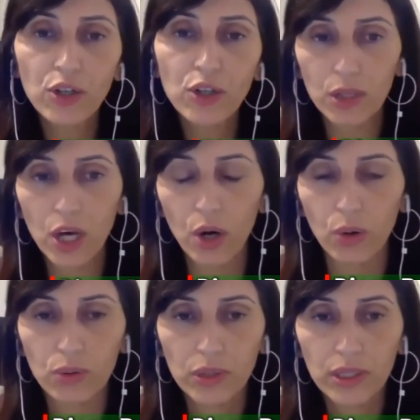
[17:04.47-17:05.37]
blow,
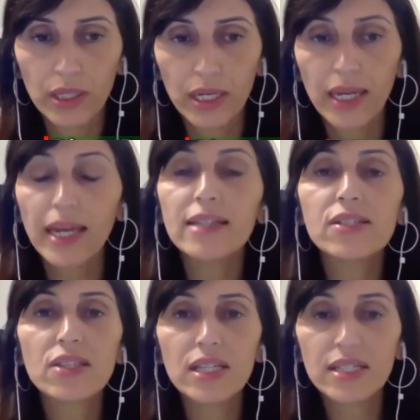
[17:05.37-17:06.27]

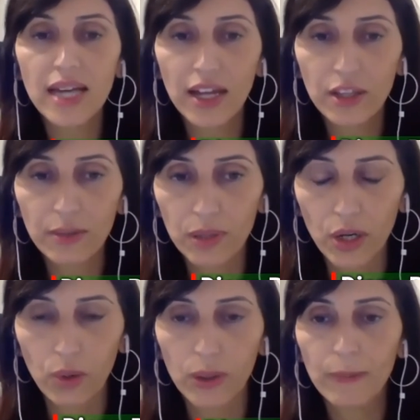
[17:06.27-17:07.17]
it's the death blow